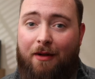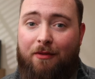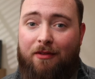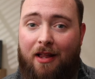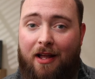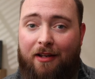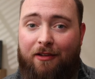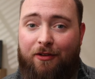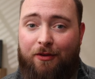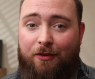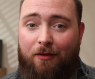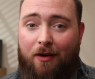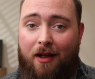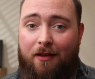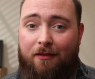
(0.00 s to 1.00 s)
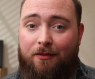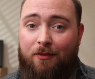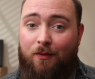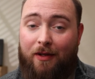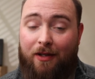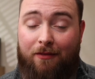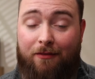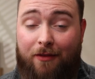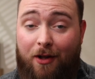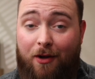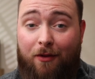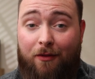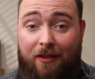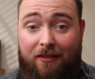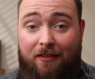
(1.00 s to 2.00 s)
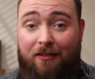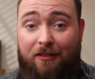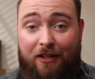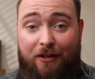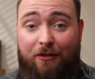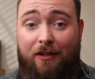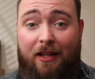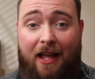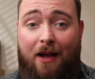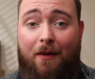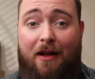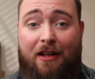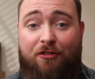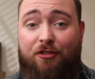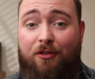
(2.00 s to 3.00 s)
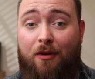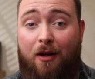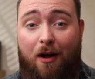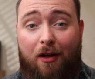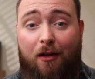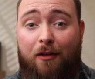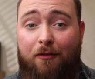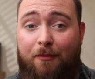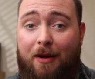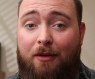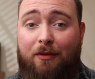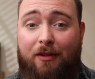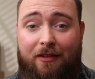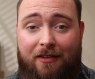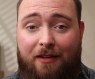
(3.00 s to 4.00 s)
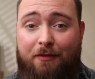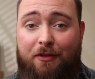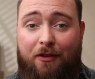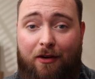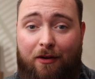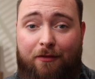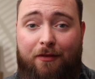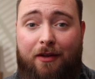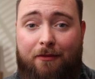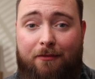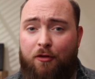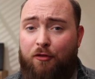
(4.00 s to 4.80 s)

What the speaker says: I was lying to you, right? Well, no, this is literally how I shoot all of my real estate photography.